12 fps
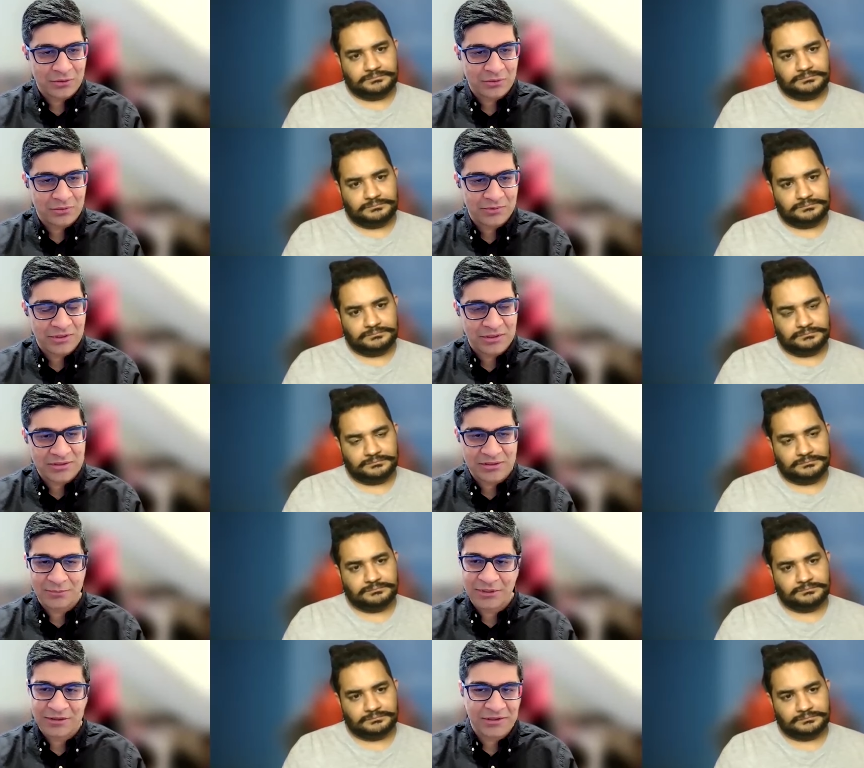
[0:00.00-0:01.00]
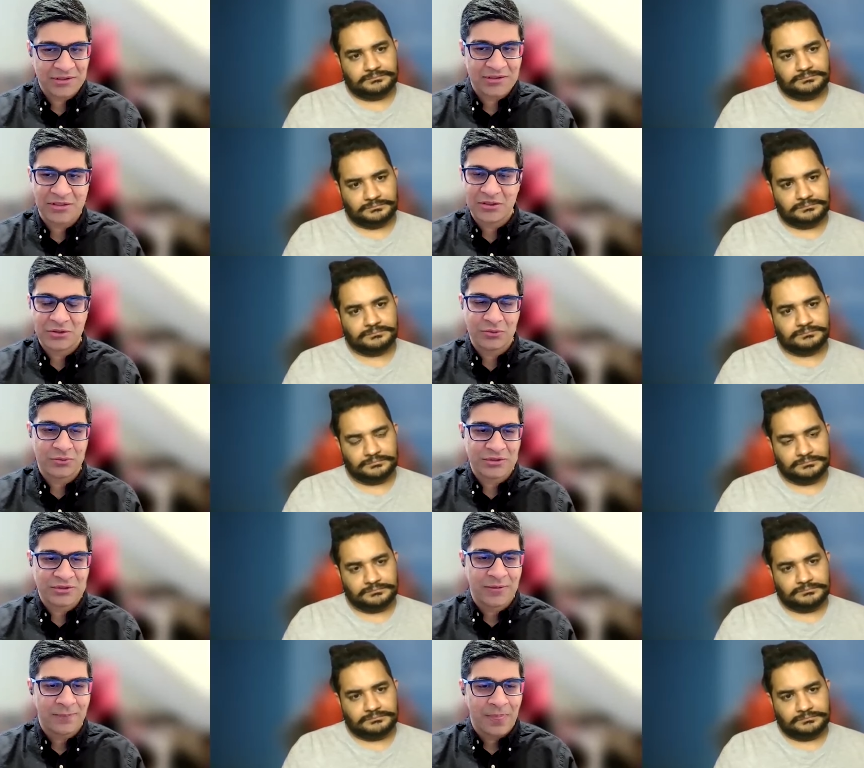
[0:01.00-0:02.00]
Speaker 1: you know, there is some literacy
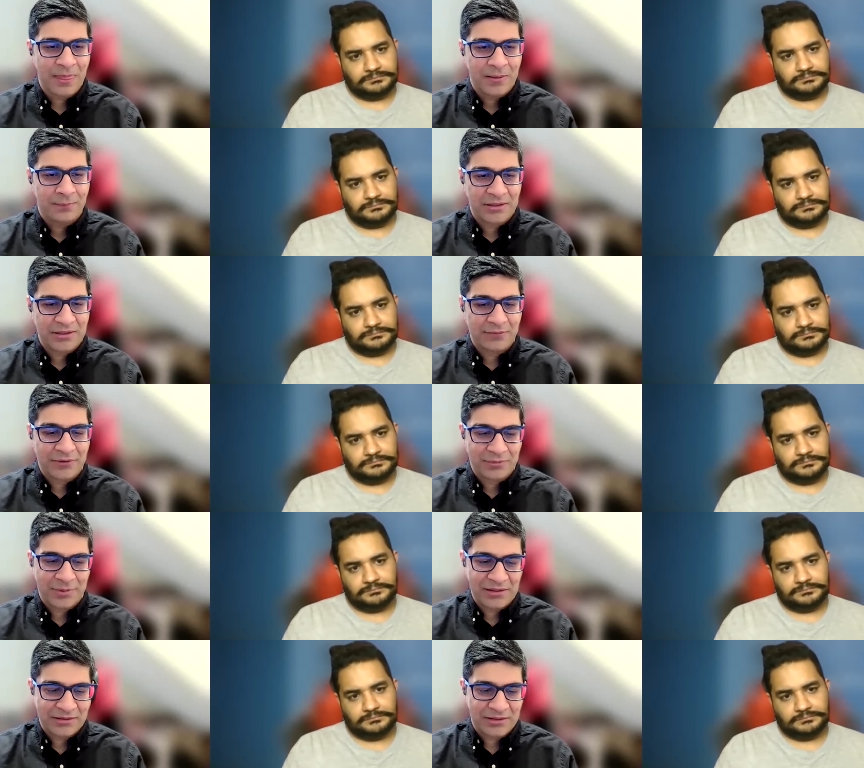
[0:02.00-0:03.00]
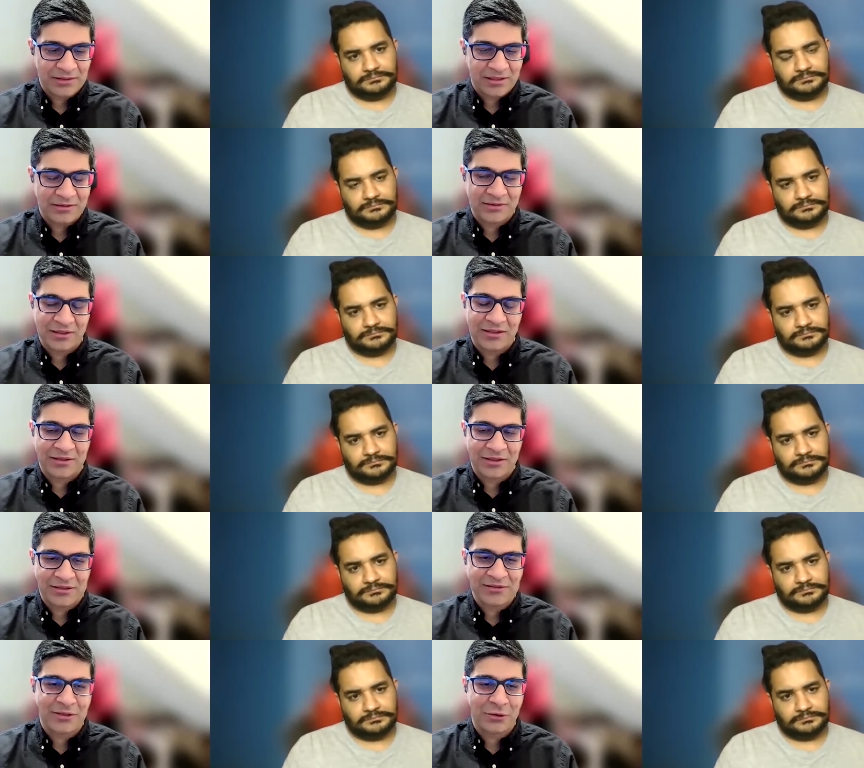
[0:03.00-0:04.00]
issues, but yeah, with banking, yeah, th-
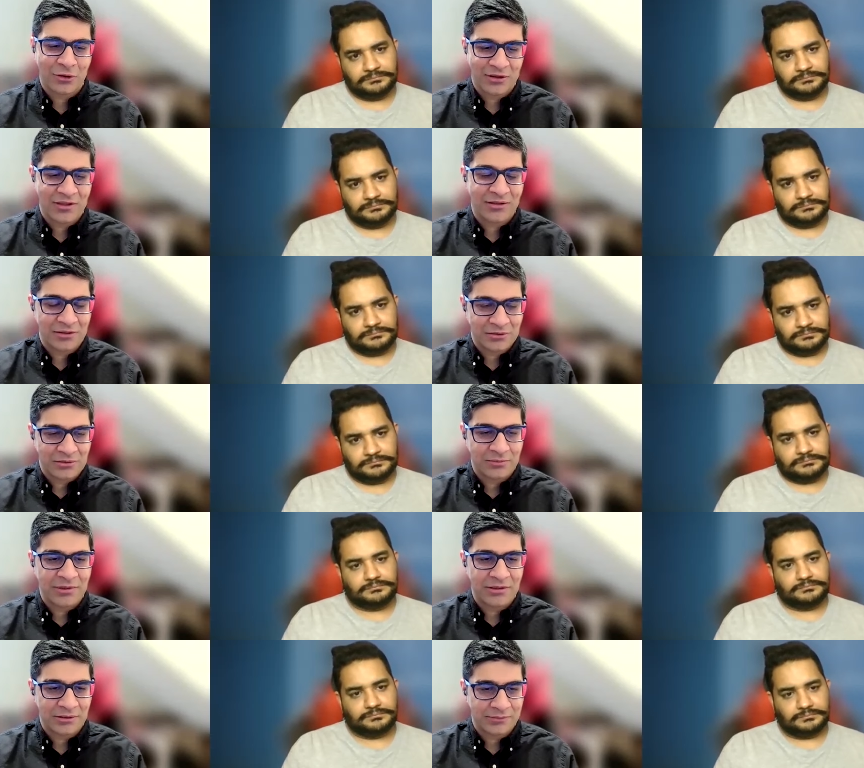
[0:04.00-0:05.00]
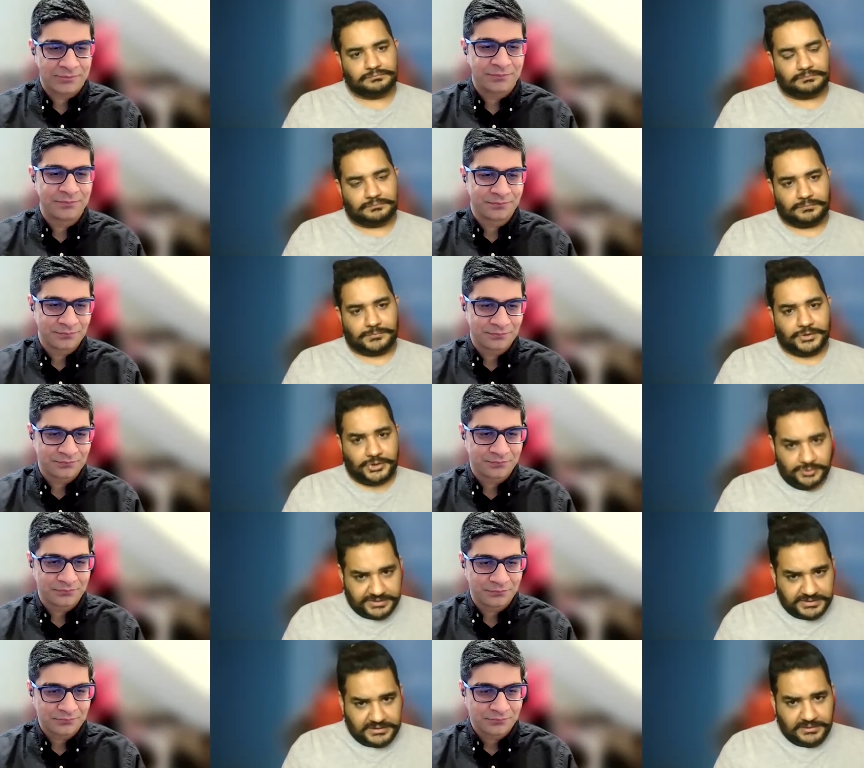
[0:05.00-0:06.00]
there is a lot that needs to be done.
Speaker 2: Do you
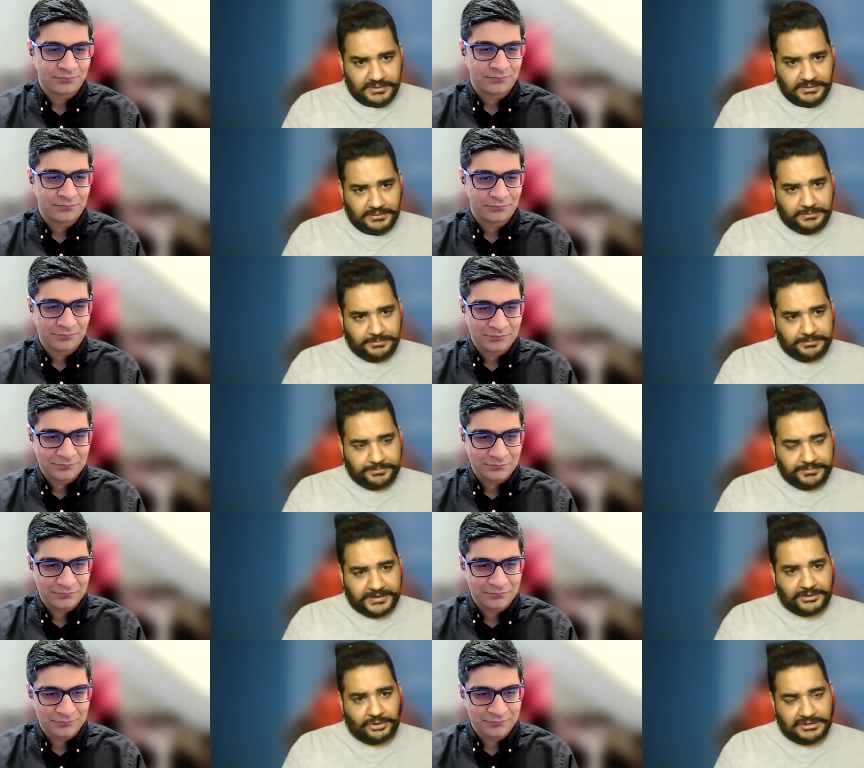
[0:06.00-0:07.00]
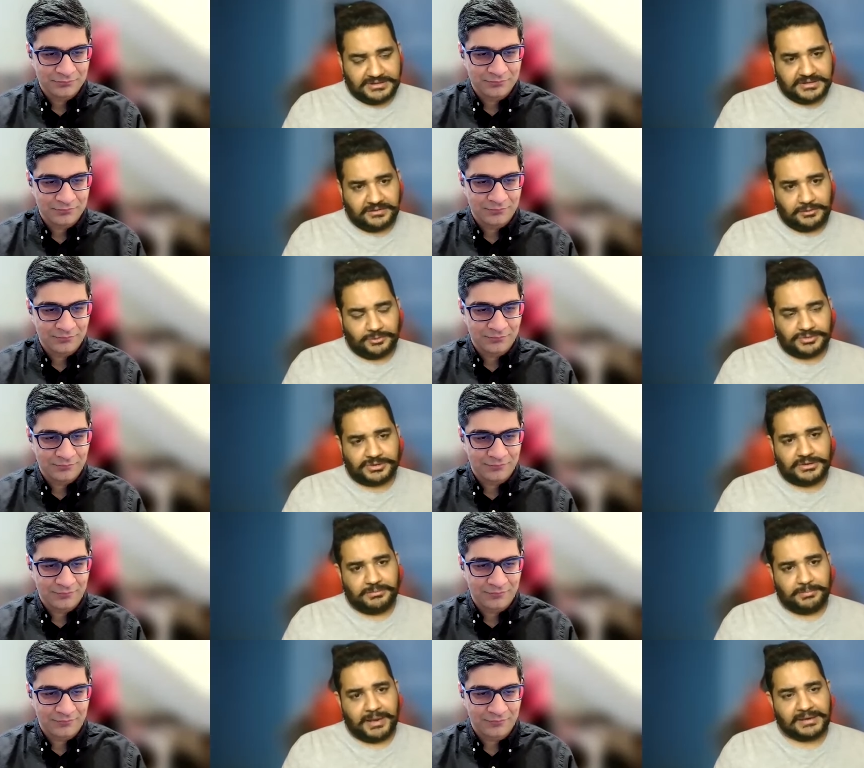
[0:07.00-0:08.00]
see a technology revolution
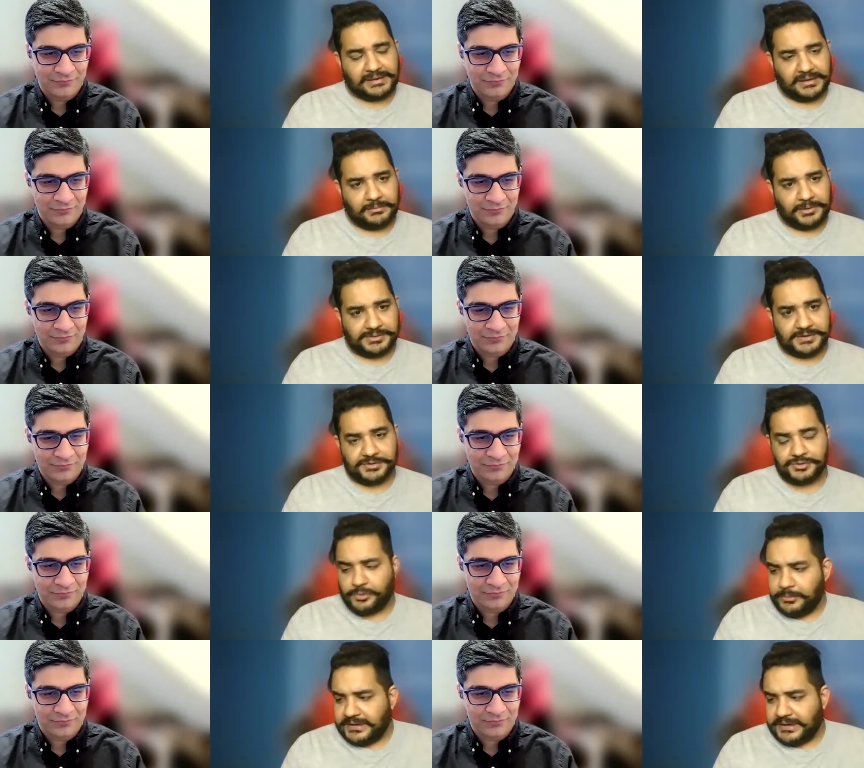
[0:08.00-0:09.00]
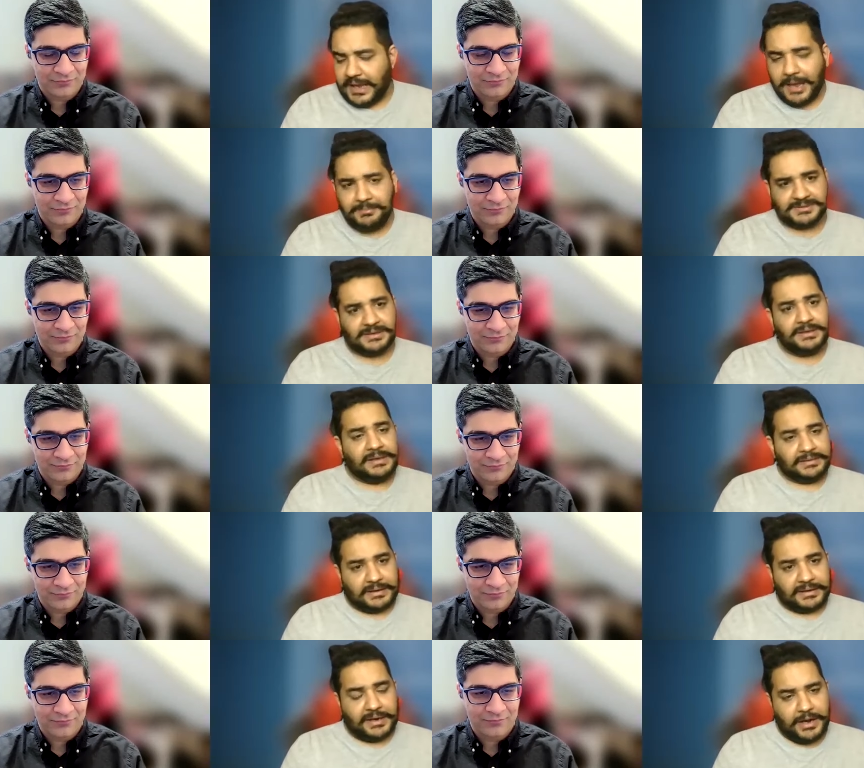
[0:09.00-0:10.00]
in banking because there's so many apps
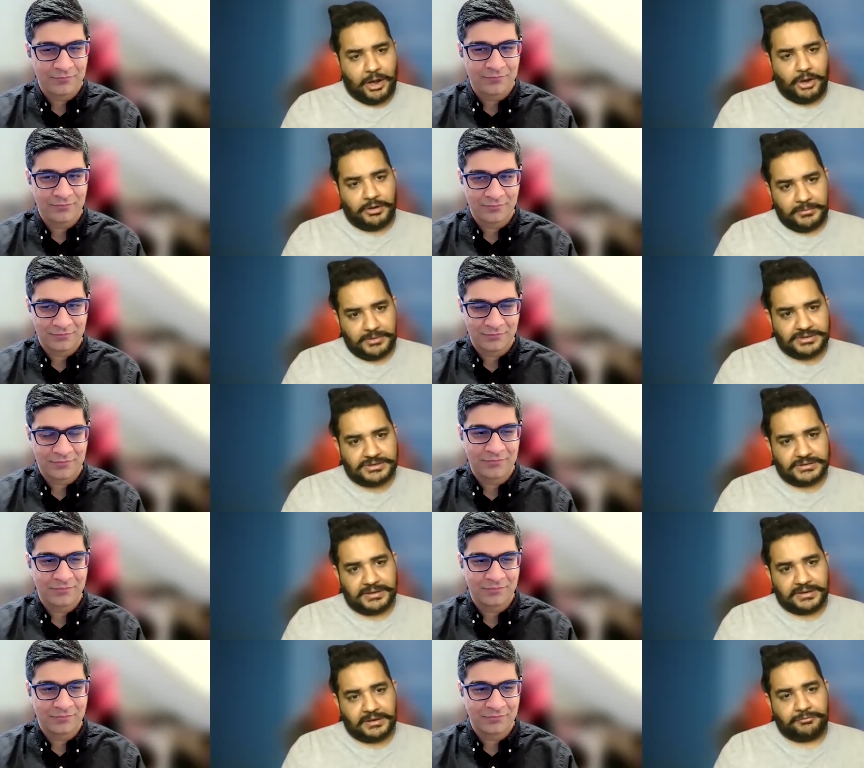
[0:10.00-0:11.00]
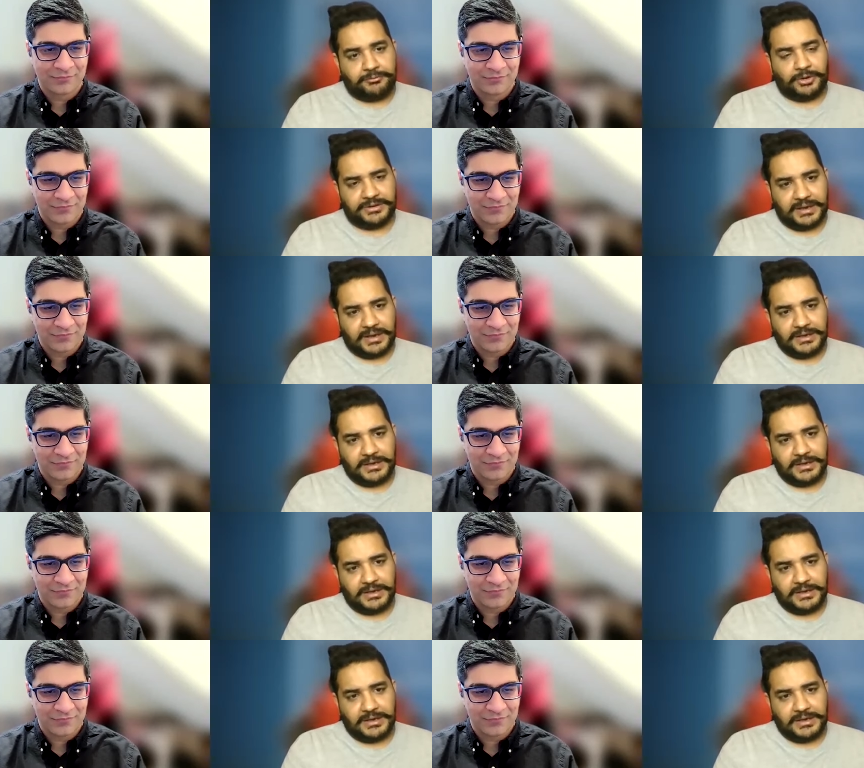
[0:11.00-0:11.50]
that are now emerging that are for the